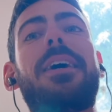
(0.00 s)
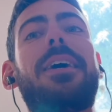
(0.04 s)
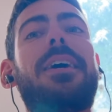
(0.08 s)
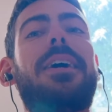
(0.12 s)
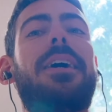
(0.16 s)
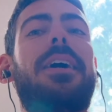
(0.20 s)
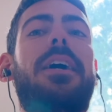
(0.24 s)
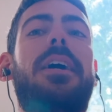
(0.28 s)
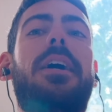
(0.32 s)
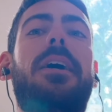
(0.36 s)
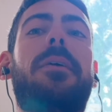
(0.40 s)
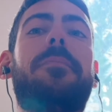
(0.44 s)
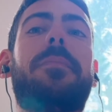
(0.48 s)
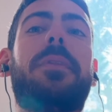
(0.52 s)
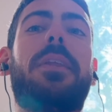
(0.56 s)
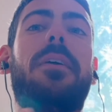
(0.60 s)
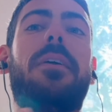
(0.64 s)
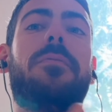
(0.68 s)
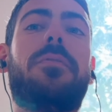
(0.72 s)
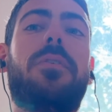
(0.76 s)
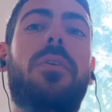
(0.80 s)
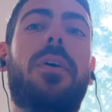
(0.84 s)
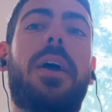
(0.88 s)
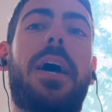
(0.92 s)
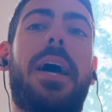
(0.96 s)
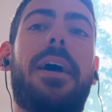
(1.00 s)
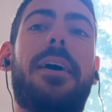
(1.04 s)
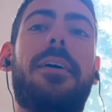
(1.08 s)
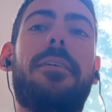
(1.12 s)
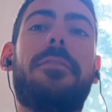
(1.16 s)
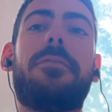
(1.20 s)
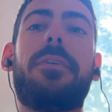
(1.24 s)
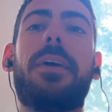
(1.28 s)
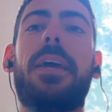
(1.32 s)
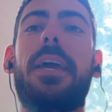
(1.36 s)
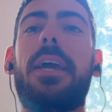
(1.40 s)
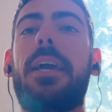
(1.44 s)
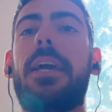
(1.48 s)
if you
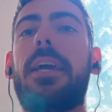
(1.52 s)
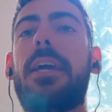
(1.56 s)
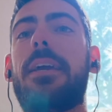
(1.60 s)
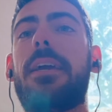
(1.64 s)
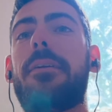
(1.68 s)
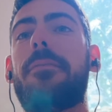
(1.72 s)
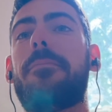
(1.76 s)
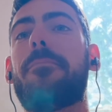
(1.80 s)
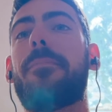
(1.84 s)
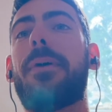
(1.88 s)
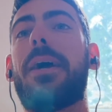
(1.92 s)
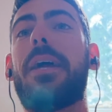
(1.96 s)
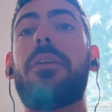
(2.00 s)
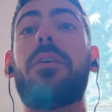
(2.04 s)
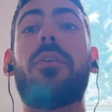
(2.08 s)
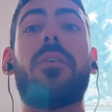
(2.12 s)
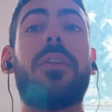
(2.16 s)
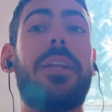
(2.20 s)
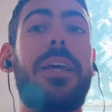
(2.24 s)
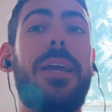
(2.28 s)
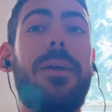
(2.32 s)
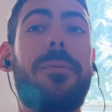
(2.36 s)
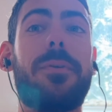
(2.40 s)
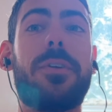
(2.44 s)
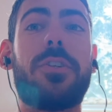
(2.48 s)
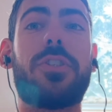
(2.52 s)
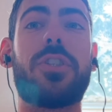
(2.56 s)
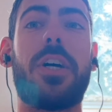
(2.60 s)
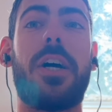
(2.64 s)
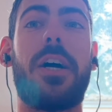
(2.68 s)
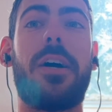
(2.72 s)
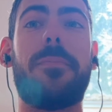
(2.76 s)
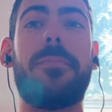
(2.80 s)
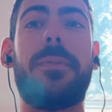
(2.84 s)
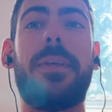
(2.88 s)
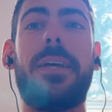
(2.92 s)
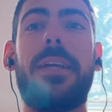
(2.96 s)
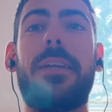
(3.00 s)
have a manual labor
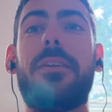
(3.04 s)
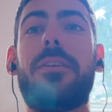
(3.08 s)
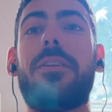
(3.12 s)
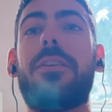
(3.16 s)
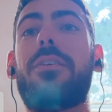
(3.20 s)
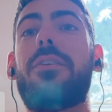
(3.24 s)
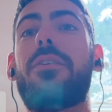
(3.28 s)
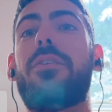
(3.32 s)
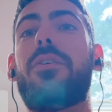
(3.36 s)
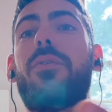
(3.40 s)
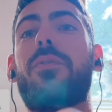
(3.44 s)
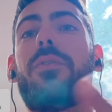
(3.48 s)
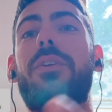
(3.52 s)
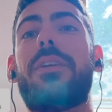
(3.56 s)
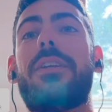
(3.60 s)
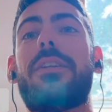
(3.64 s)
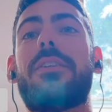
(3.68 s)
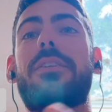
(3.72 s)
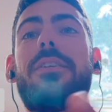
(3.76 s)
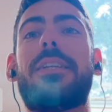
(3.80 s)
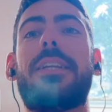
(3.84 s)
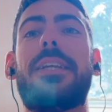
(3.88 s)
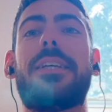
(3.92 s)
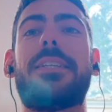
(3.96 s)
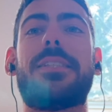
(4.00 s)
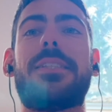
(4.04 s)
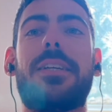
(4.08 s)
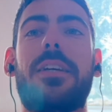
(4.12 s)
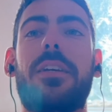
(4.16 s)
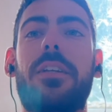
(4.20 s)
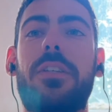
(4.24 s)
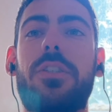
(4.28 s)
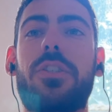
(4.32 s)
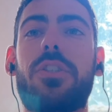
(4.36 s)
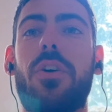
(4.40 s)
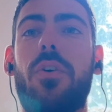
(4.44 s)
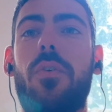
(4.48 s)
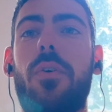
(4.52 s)
job, then you don't need to necessarily
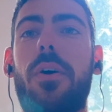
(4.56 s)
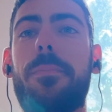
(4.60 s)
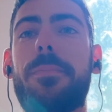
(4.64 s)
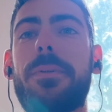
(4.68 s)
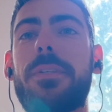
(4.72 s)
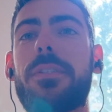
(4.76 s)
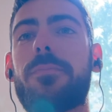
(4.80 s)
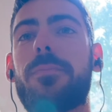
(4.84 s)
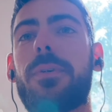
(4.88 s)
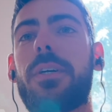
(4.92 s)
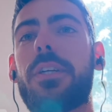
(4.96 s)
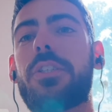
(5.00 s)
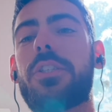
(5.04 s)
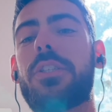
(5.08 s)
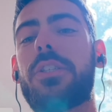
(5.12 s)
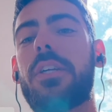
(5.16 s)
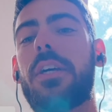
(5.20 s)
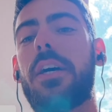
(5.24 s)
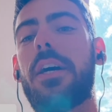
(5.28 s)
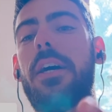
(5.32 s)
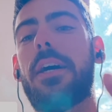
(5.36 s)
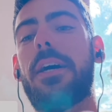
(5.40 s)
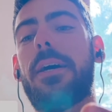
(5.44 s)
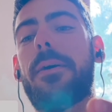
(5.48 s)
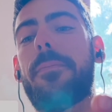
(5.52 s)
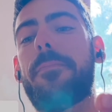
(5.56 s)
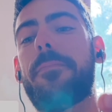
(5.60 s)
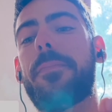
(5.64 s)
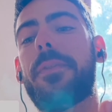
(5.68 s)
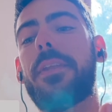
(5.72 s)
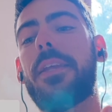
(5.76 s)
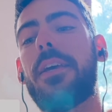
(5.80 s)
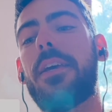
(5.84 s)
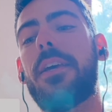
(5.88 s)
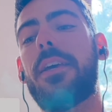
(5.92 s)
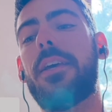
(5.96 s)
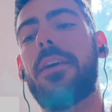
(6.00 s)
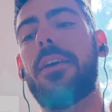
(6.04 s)
show up as much,
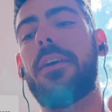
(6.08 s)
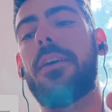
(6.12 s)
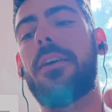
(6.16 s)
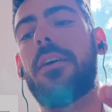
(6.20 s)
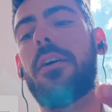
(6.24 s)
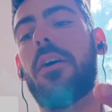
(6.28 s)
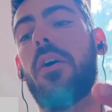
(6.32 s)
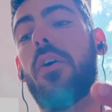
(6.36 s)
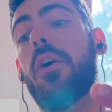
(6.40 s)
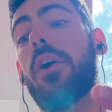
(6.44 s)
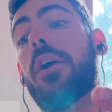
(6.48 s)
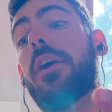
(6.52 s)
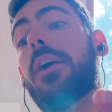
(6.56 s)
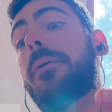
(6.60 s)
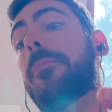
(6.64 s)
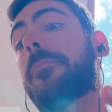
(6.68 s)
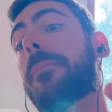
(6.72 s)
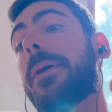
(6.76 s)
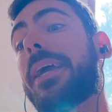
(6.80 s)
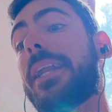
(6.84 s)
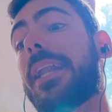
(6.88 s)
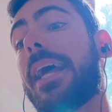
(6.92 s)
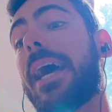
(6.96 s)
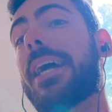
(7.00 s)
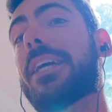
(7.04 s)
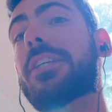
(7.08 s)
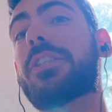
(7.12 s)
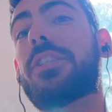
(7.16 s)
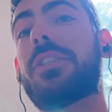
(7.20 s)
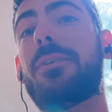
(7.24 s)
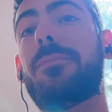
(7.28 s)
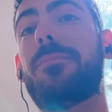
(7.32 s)
or it might actually